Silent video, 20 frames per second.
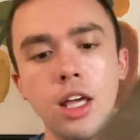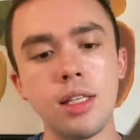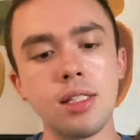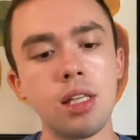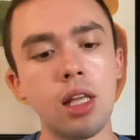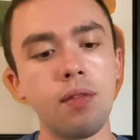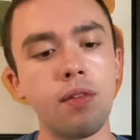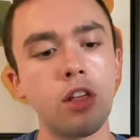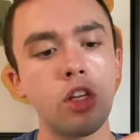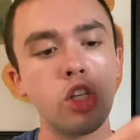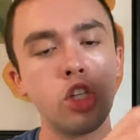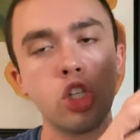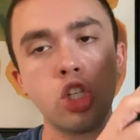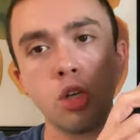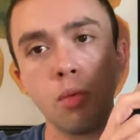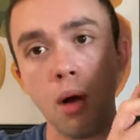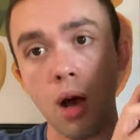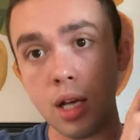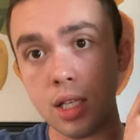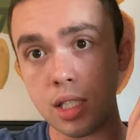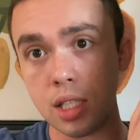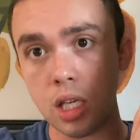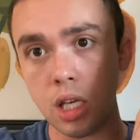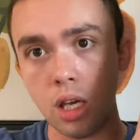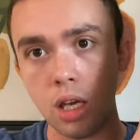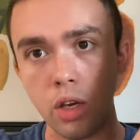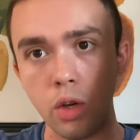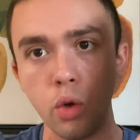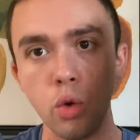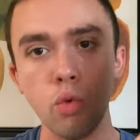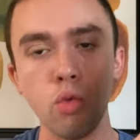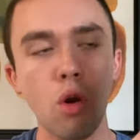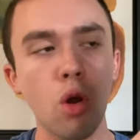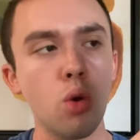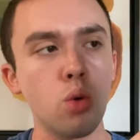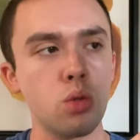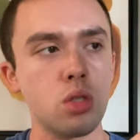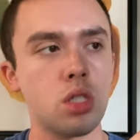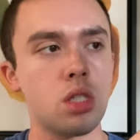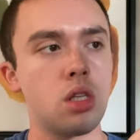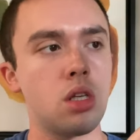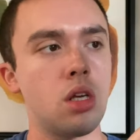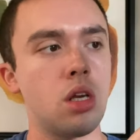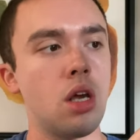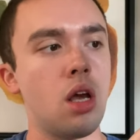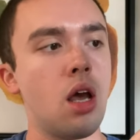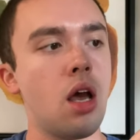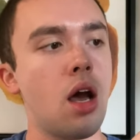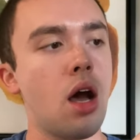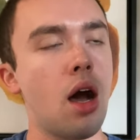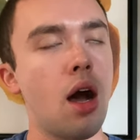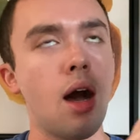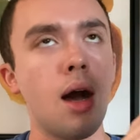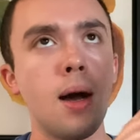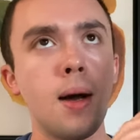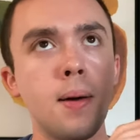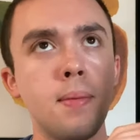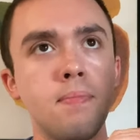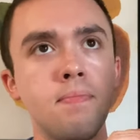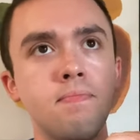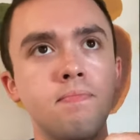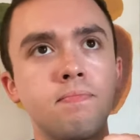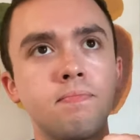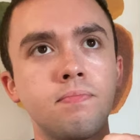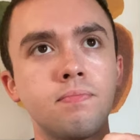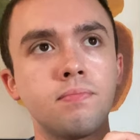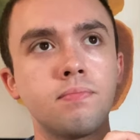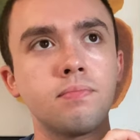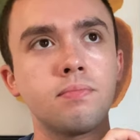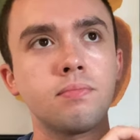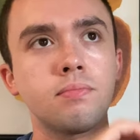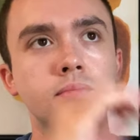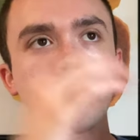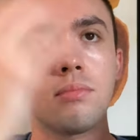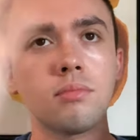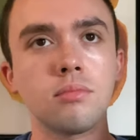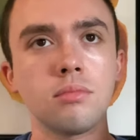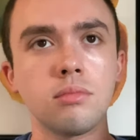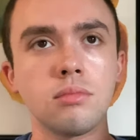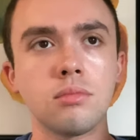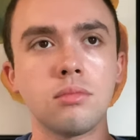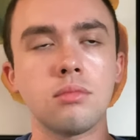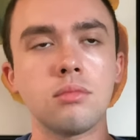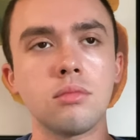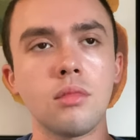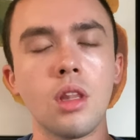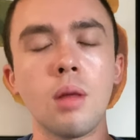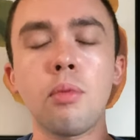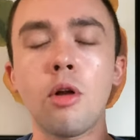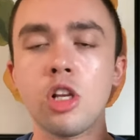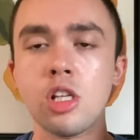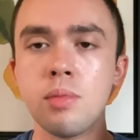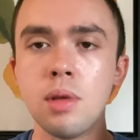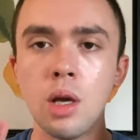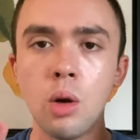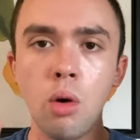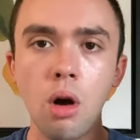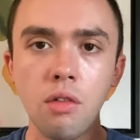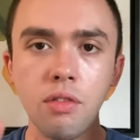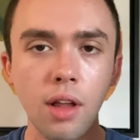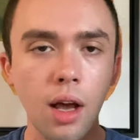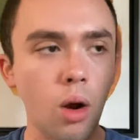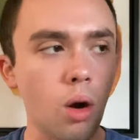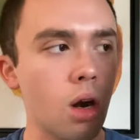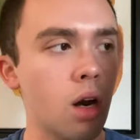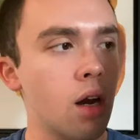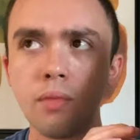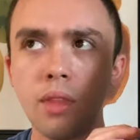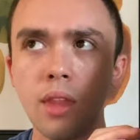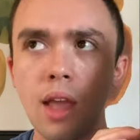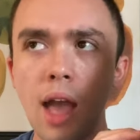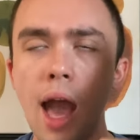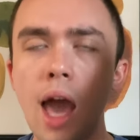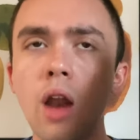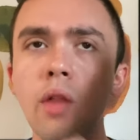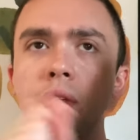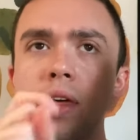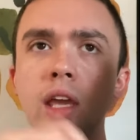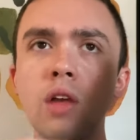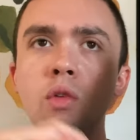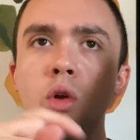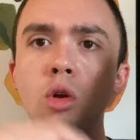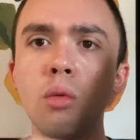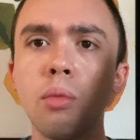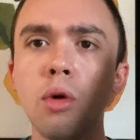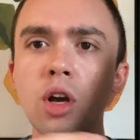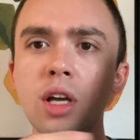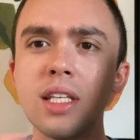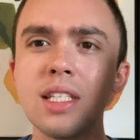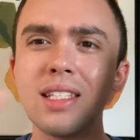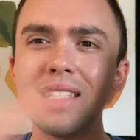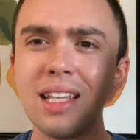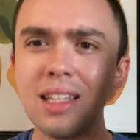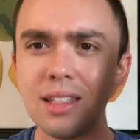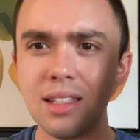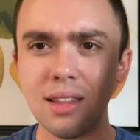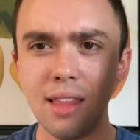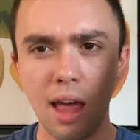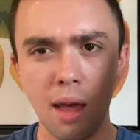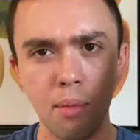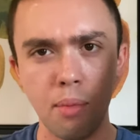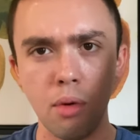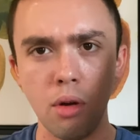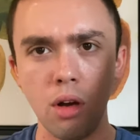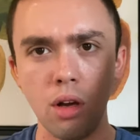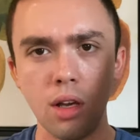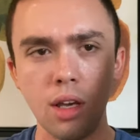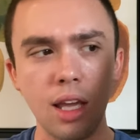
Stephen Chbosky, who wrote um, The Perks of Being a Wallflower. I don't think he wrote a book since that book.